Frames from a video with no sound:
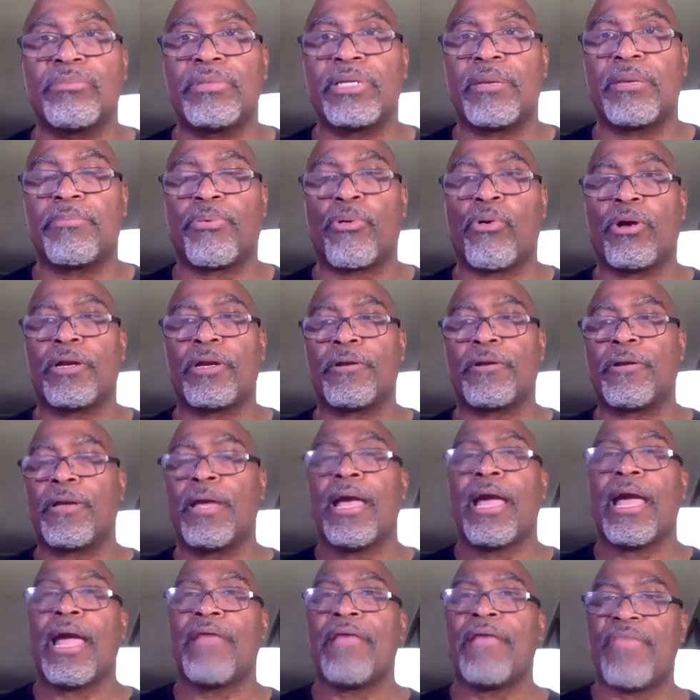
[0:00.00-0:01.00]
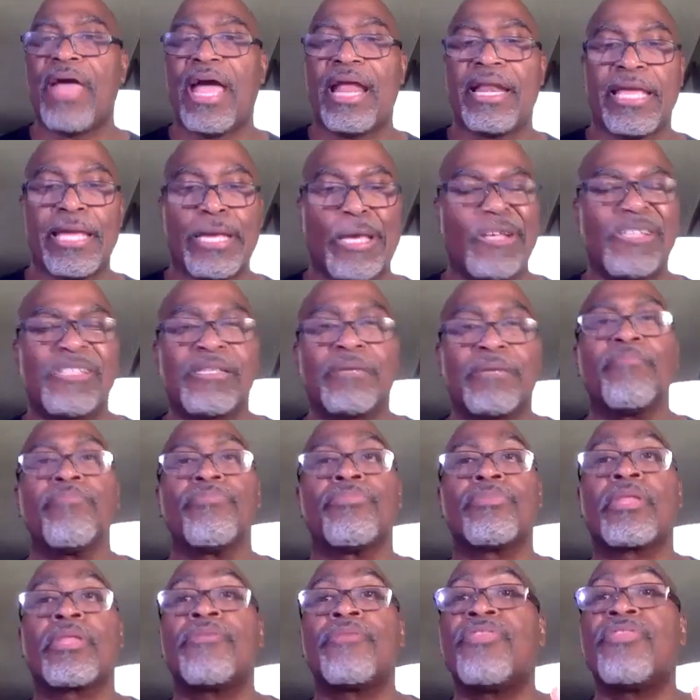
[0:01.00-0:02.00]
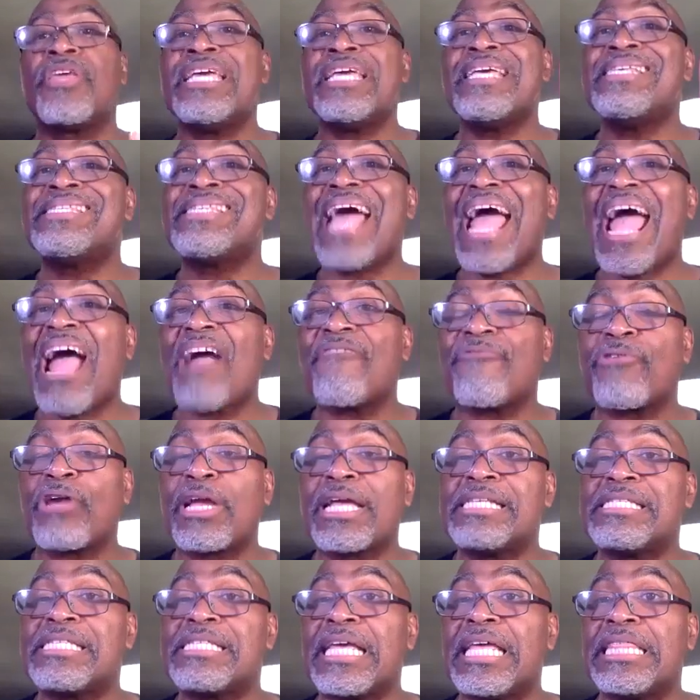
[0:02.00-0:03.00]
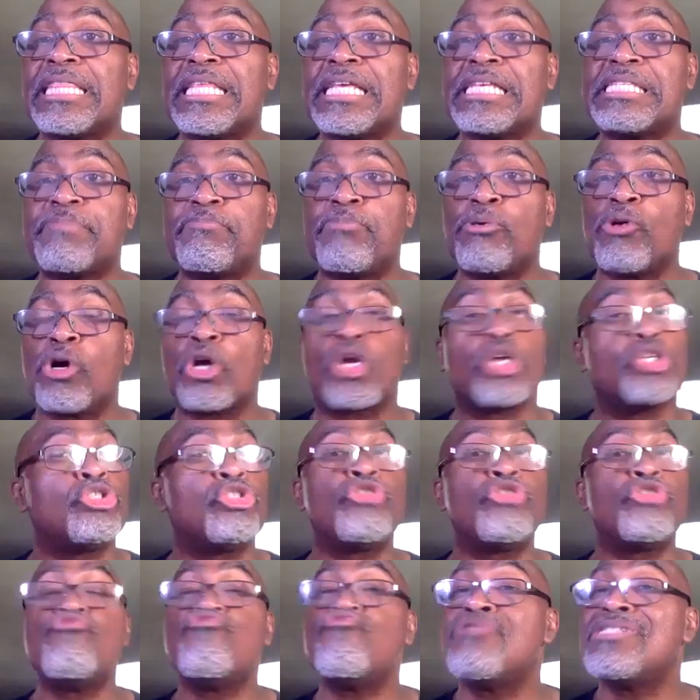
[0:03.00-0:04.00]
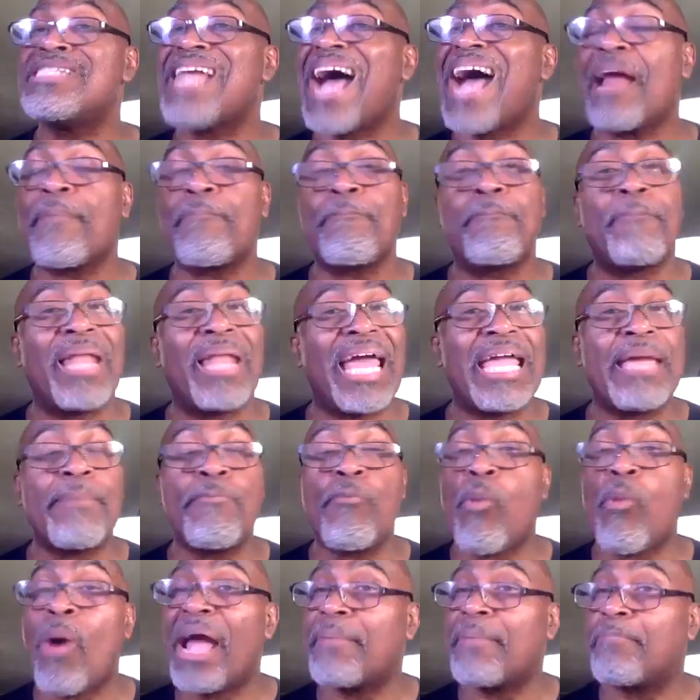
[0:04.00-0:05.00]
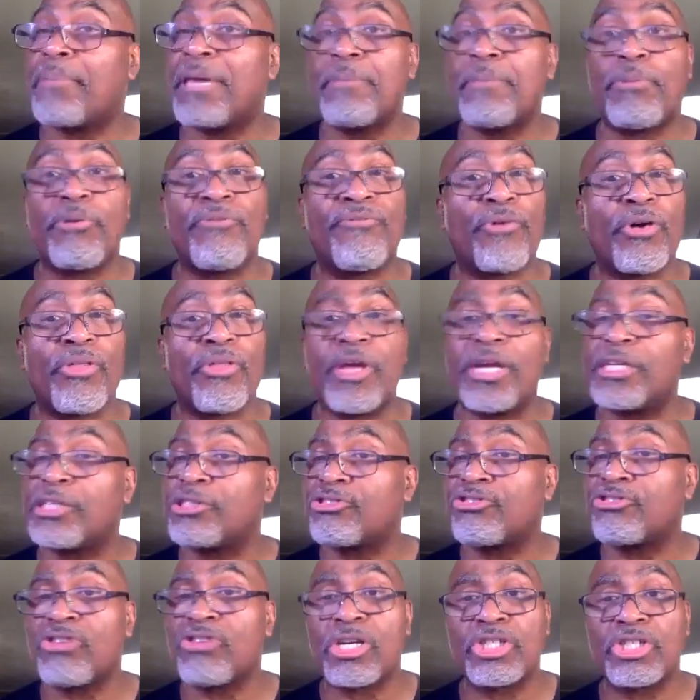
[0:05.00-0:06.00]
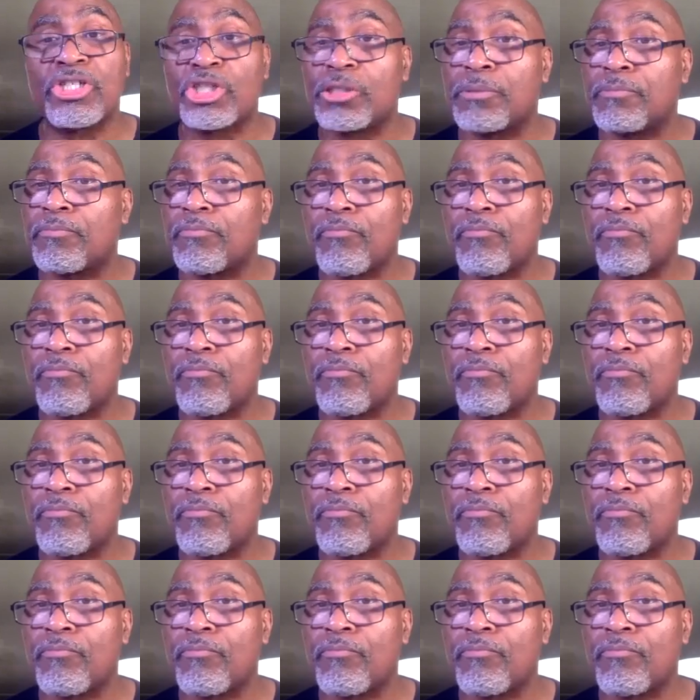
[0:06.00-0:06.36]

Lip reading: important, and that is these Africans in this book do not blame white people for their destruction.